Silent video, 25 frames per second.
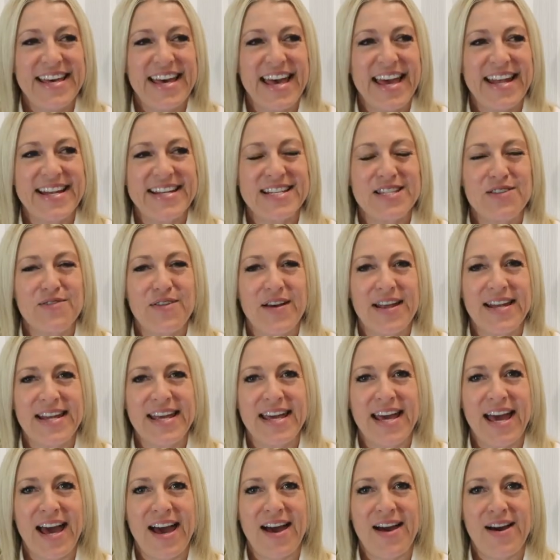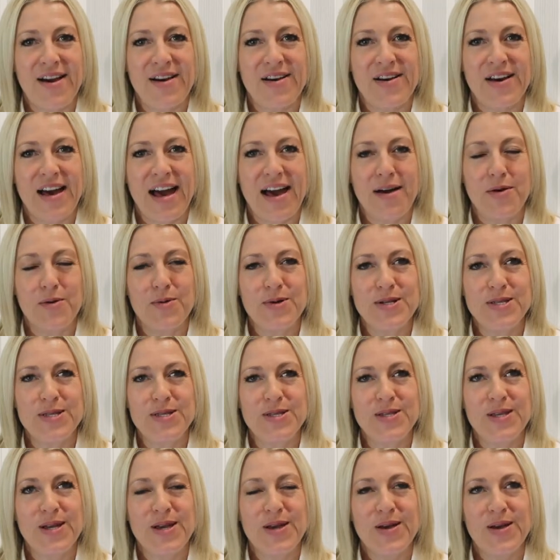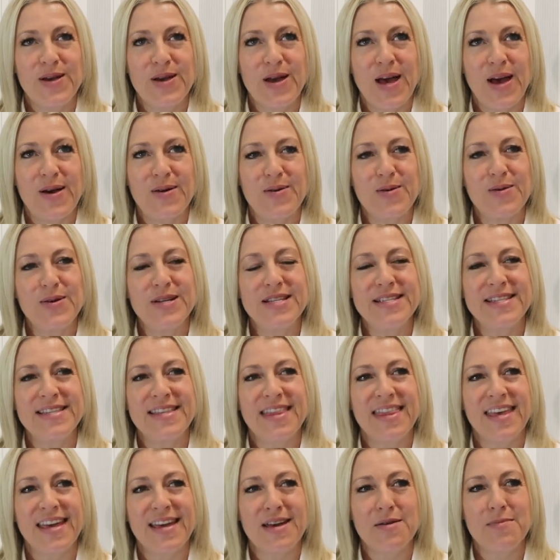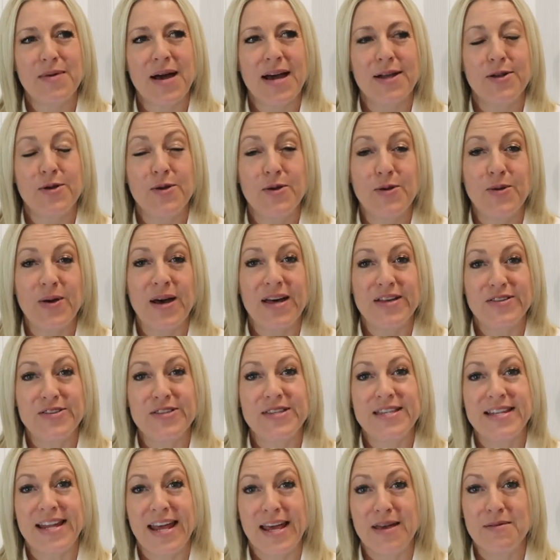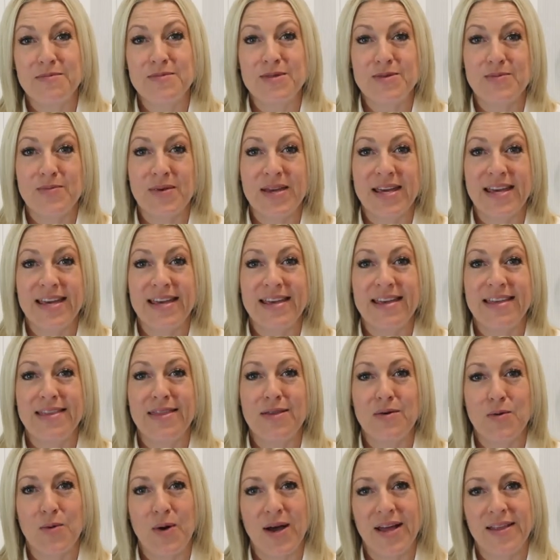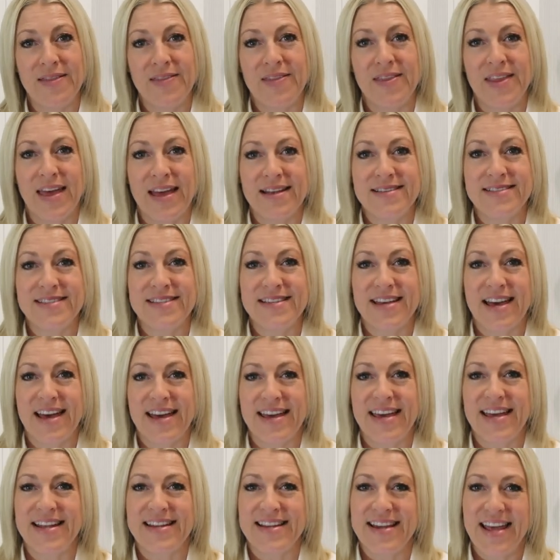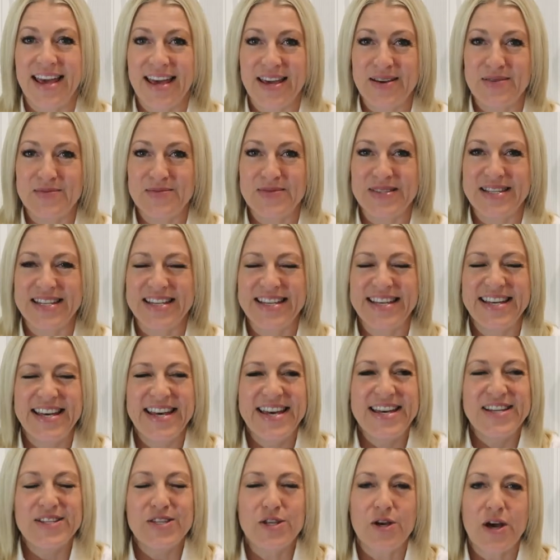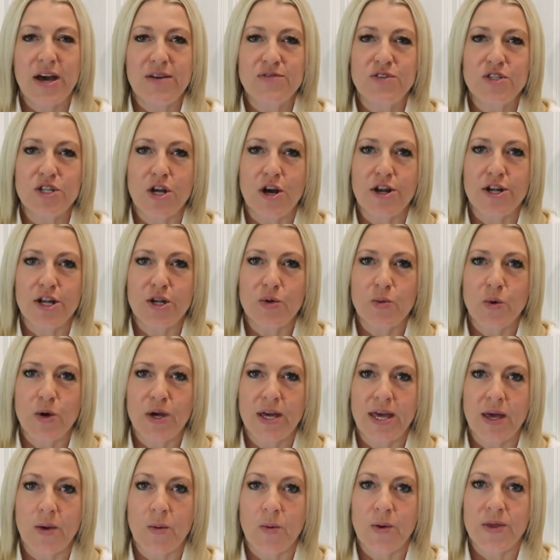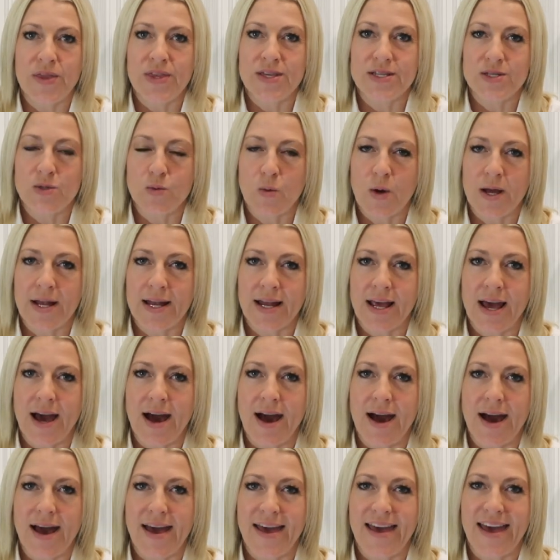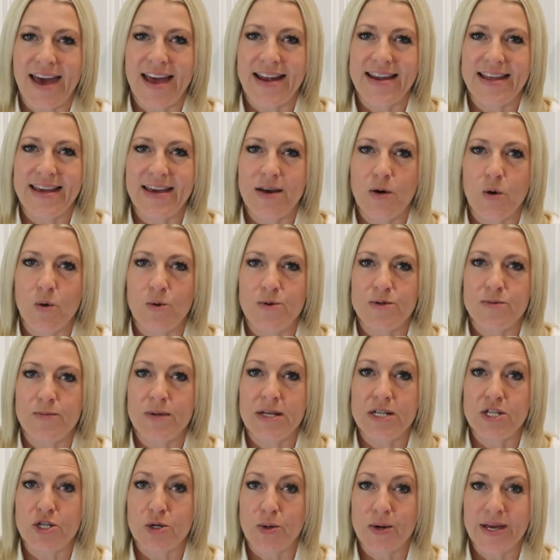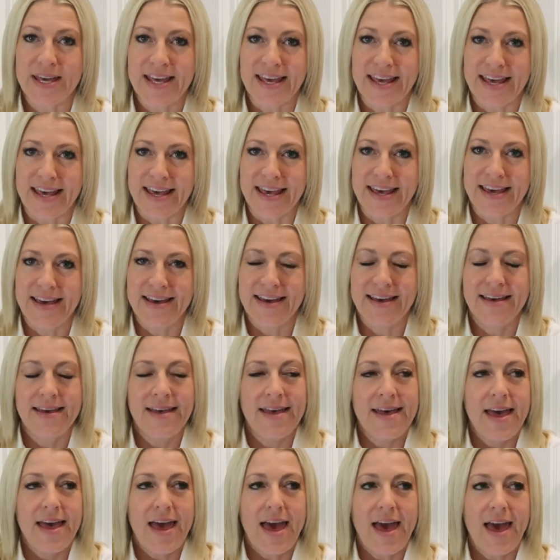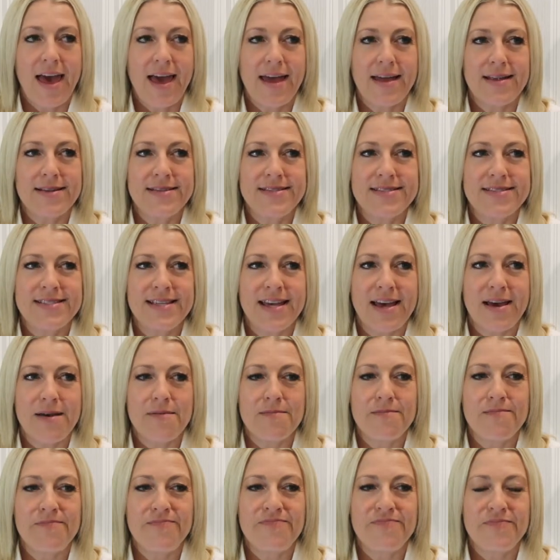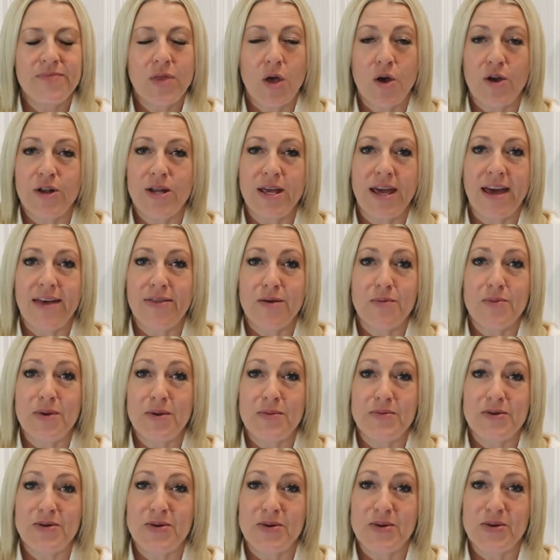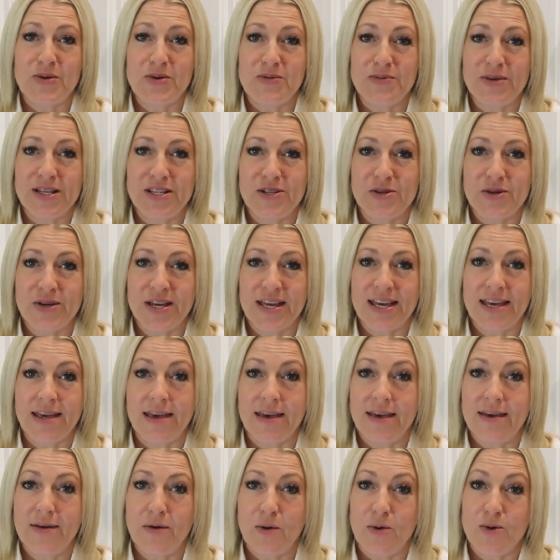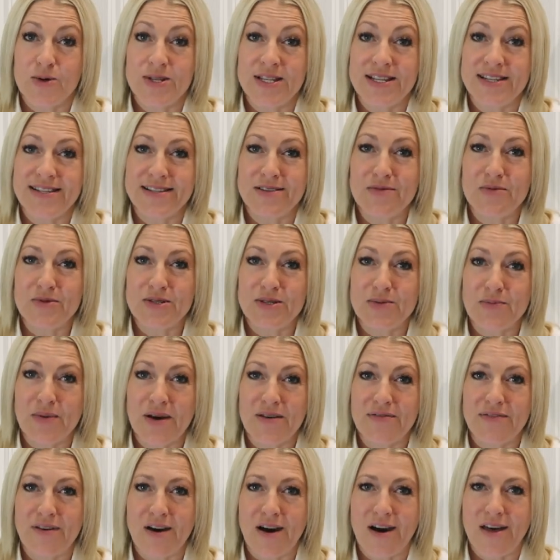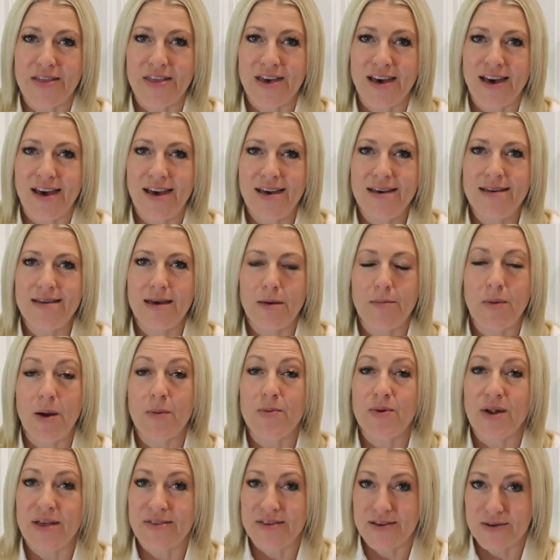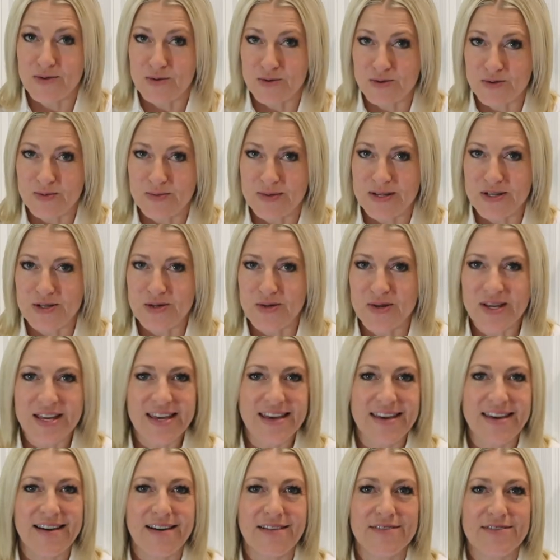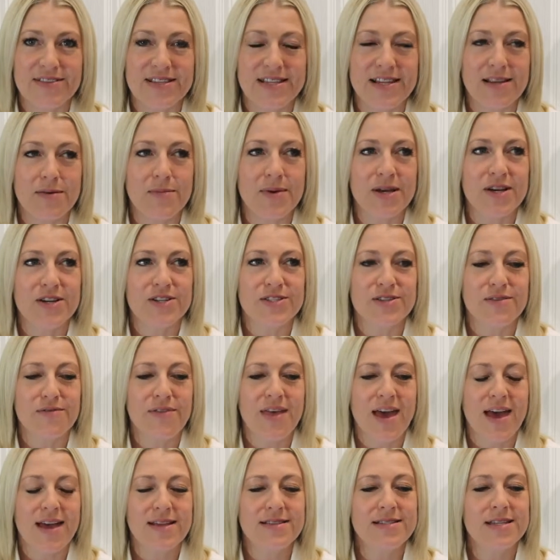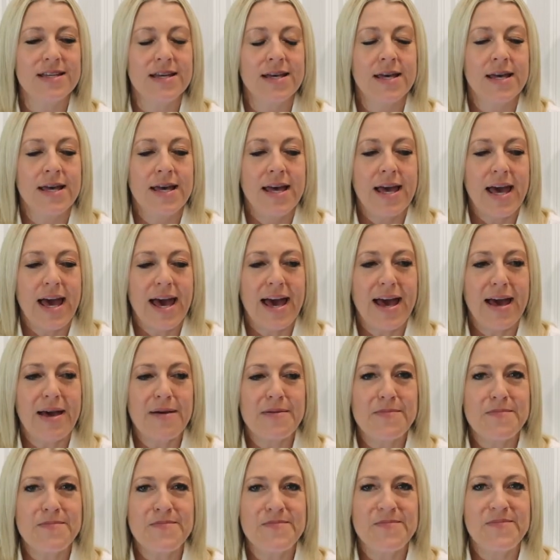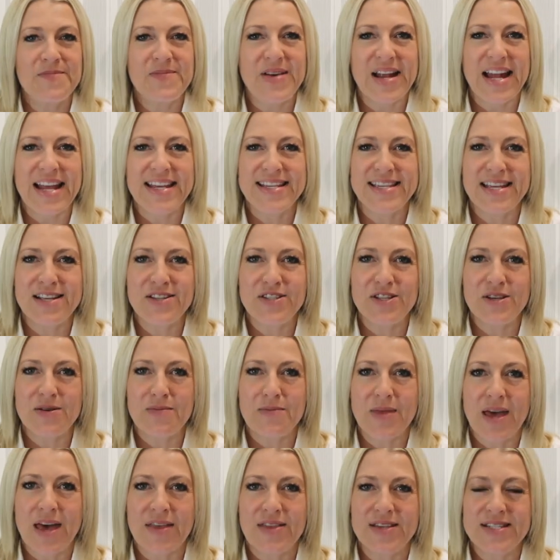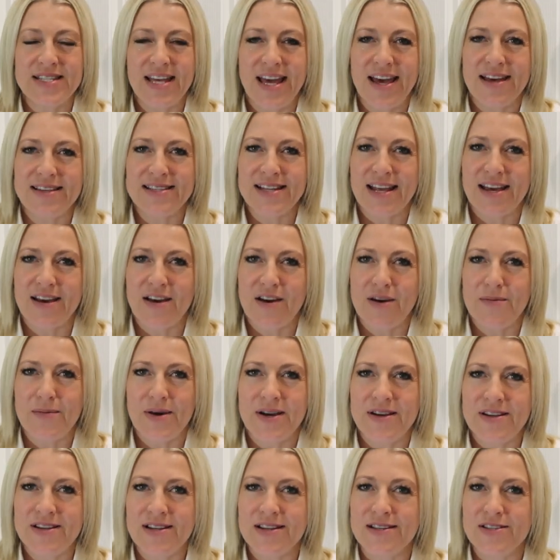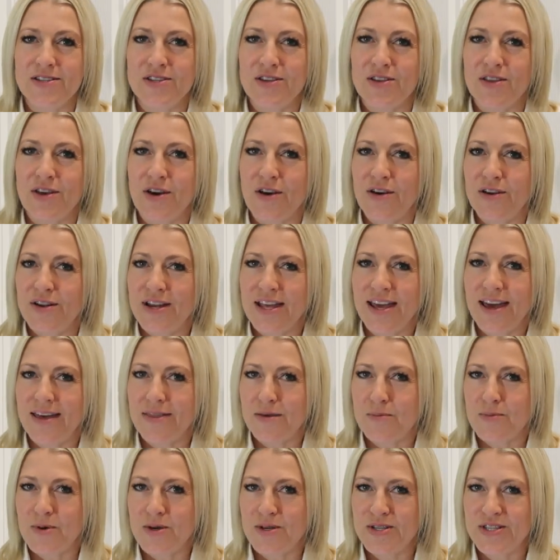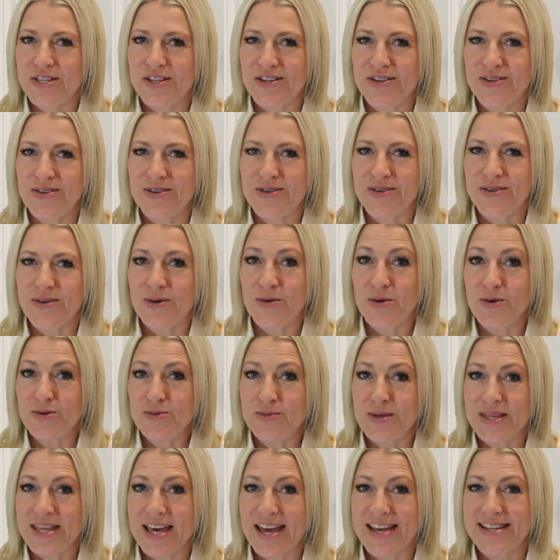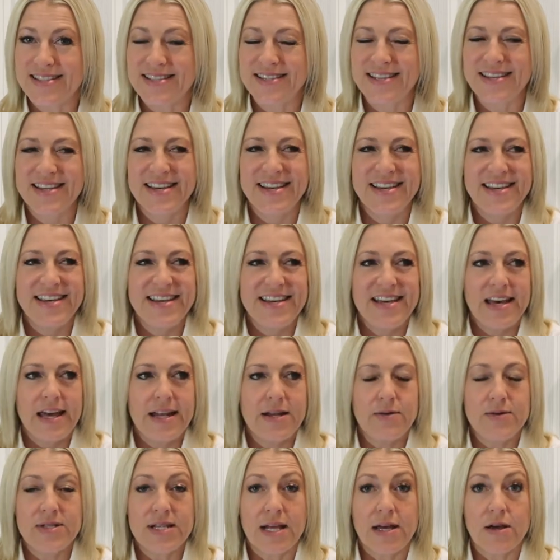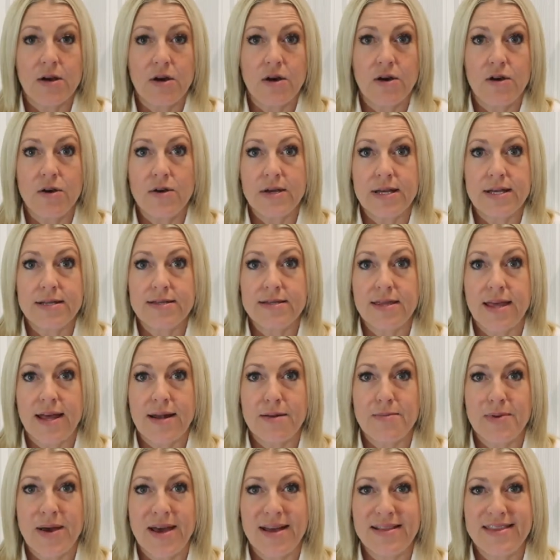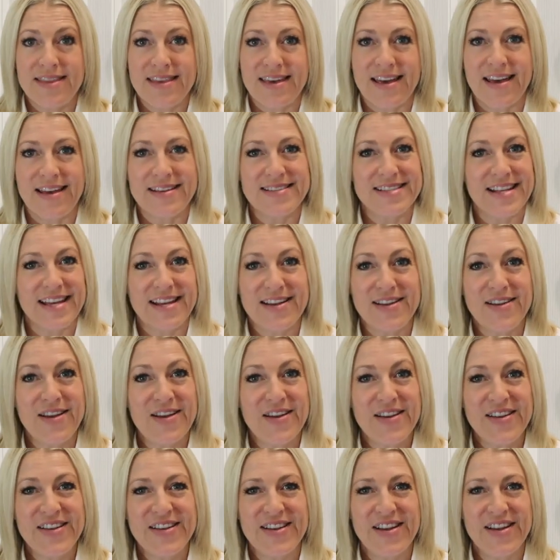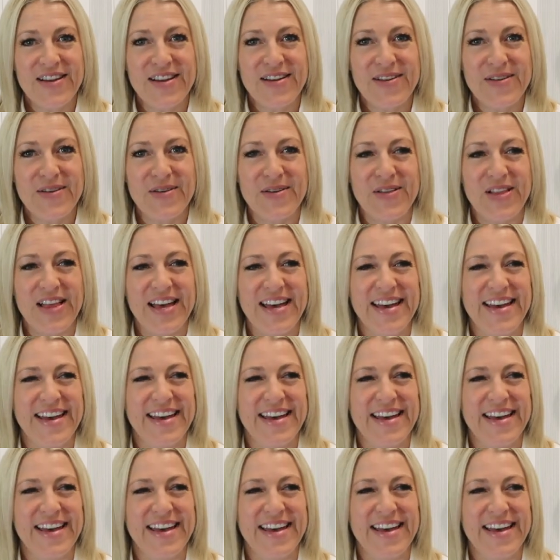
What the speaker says: And it's funny how I always think about who else names me the one that I get named. So I started working with this one guy, and he calls me Joykey. And the only other people who call me Joykey, or did, was my father, and my brother calls me Joykey, obviously because of that. But I said to him the other day, I was like, oh my goodness, you're the only other person who calls me that. And he was like, oh, is that a bad thing? I was like, no, not at all.